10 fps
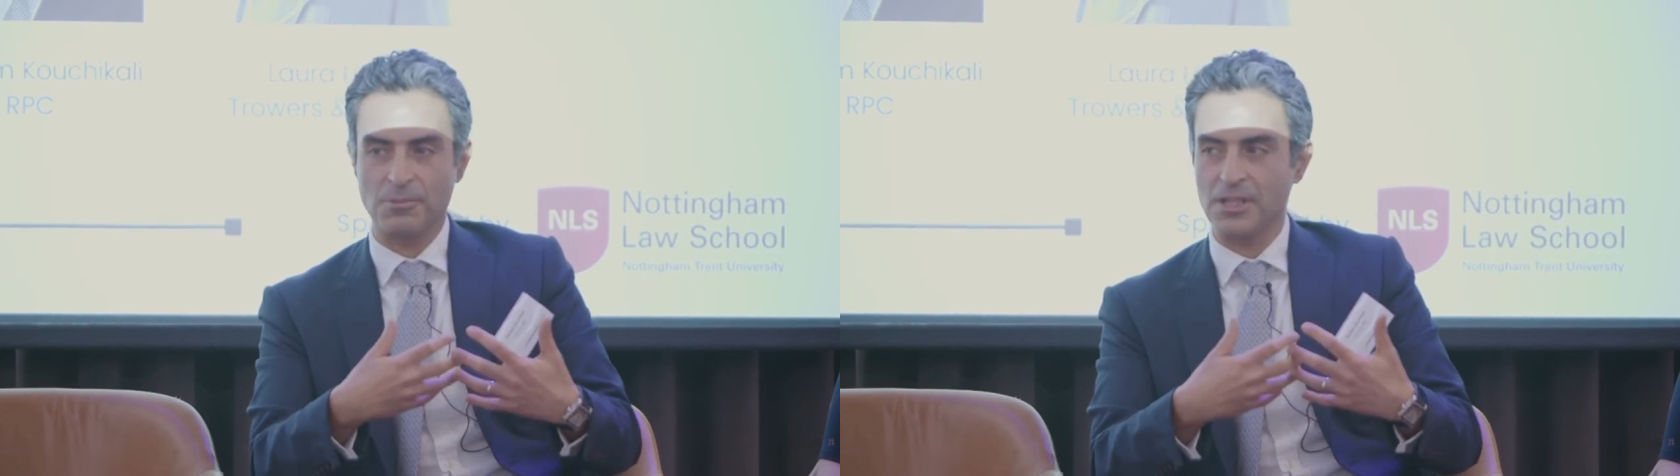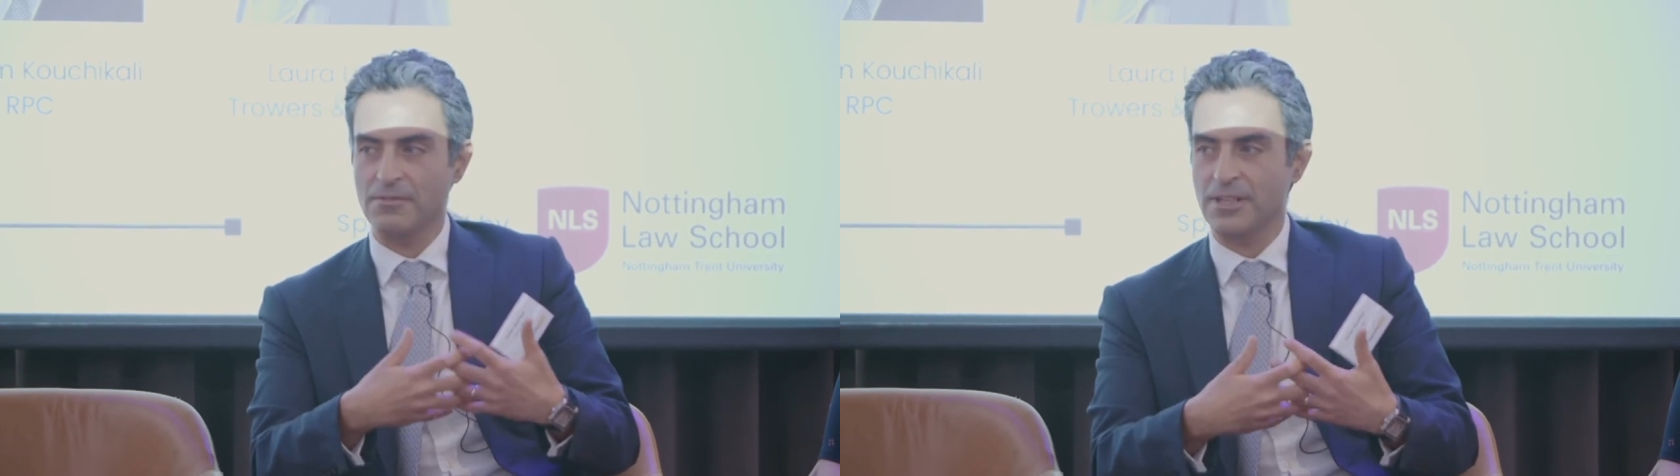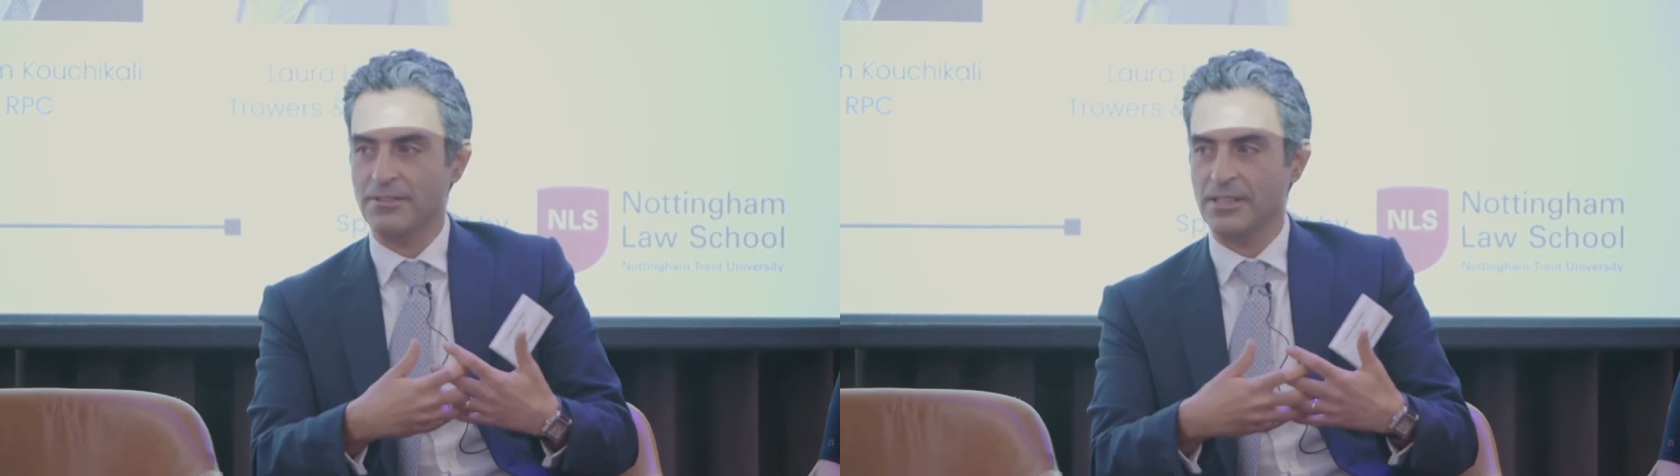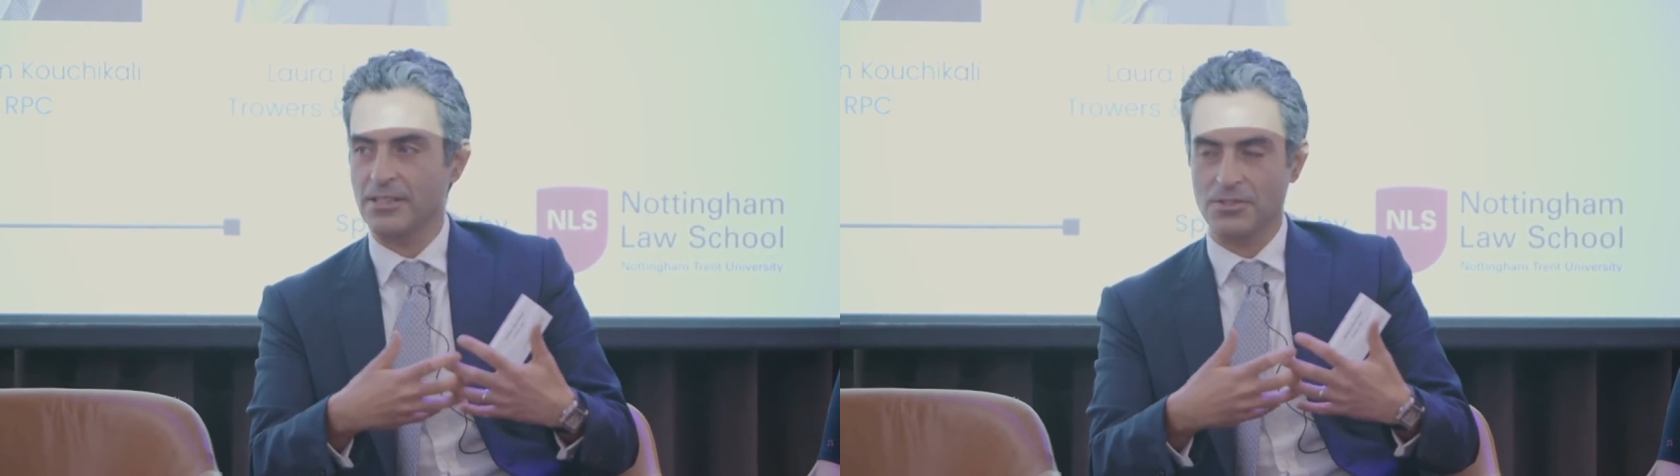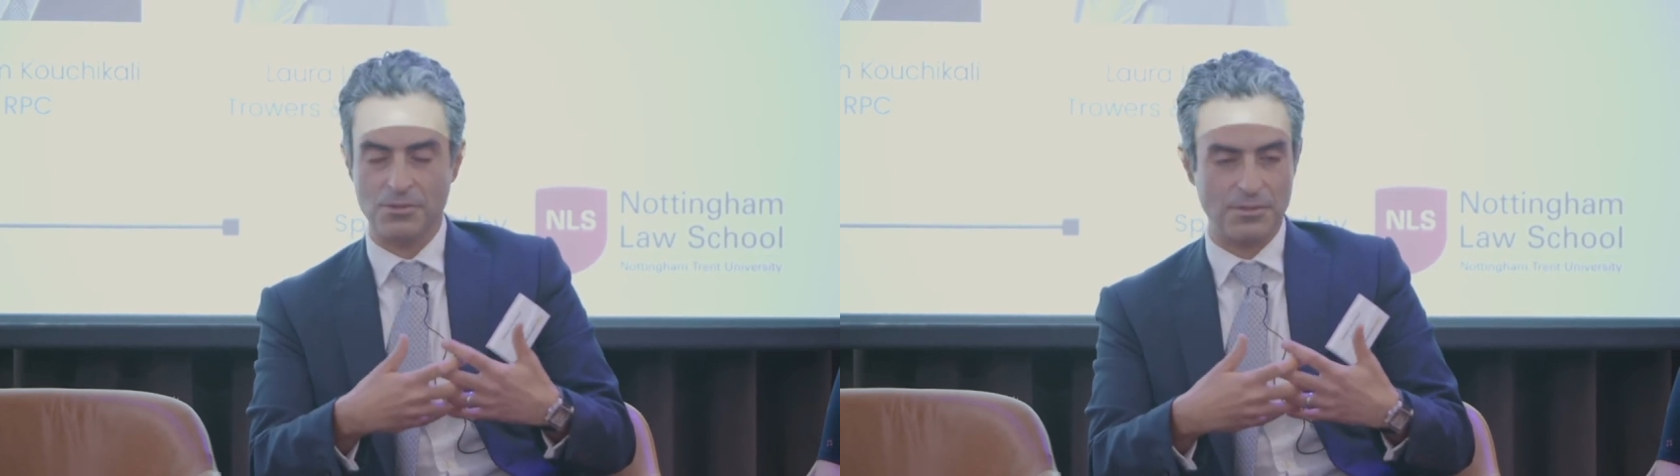And we are
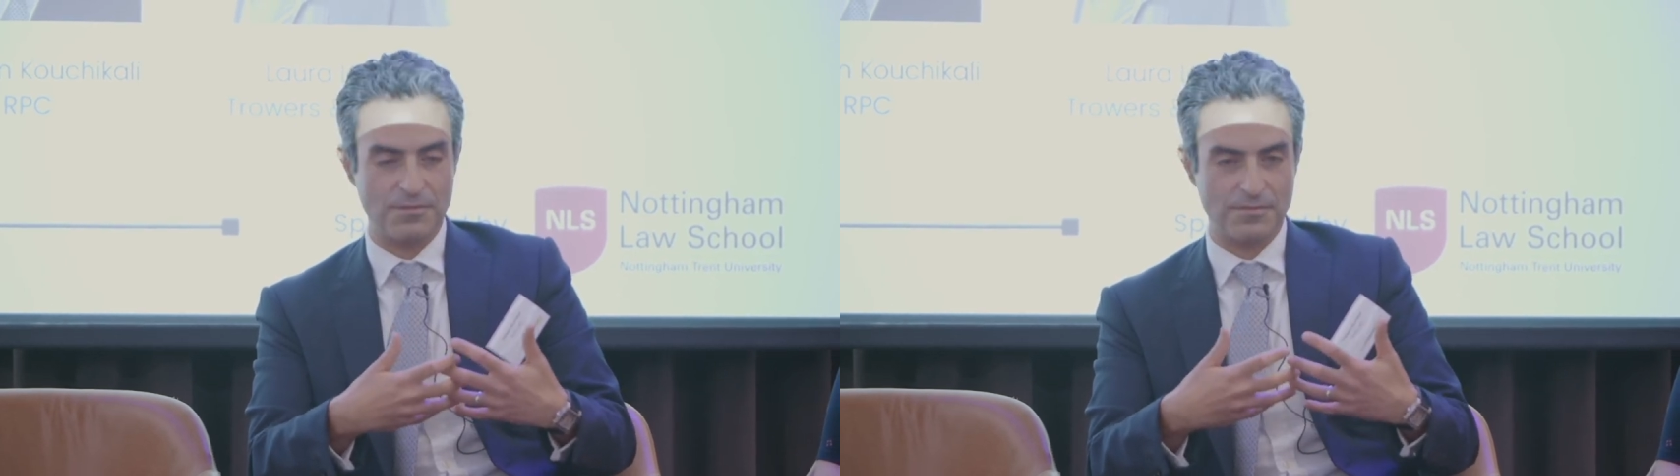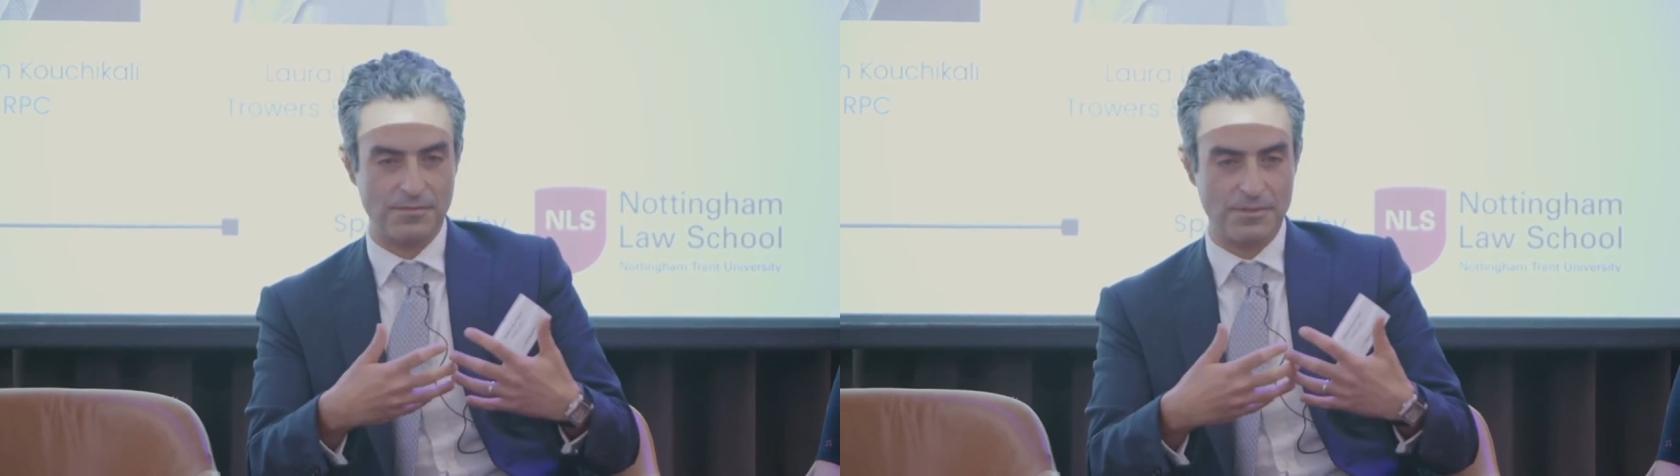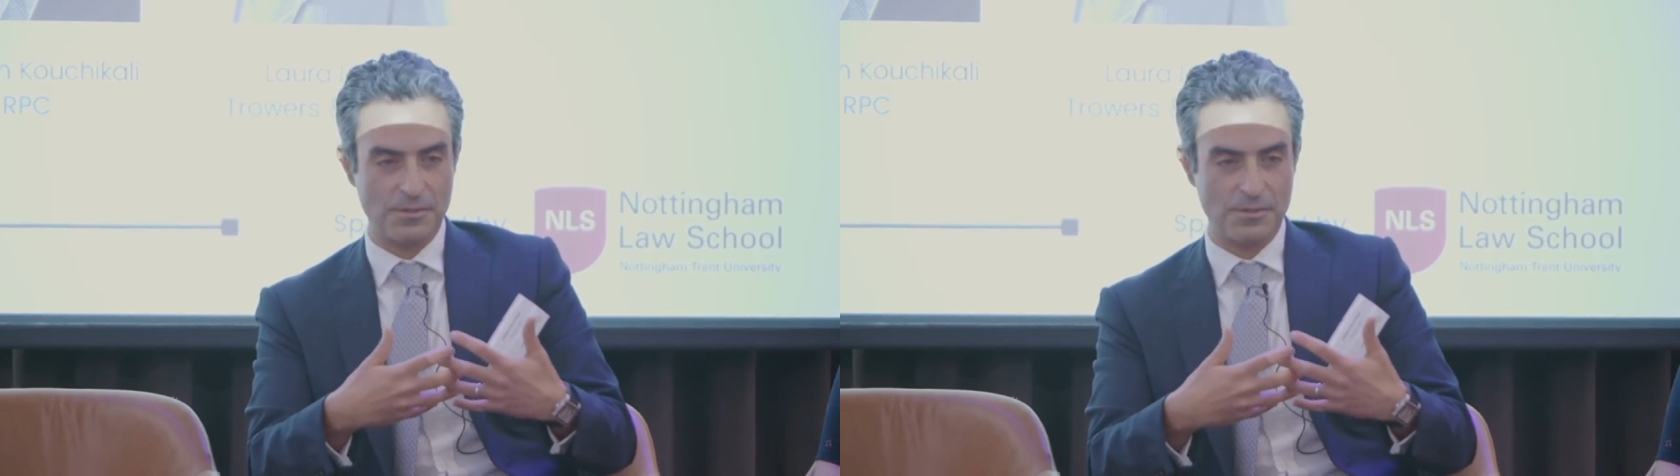very sort of,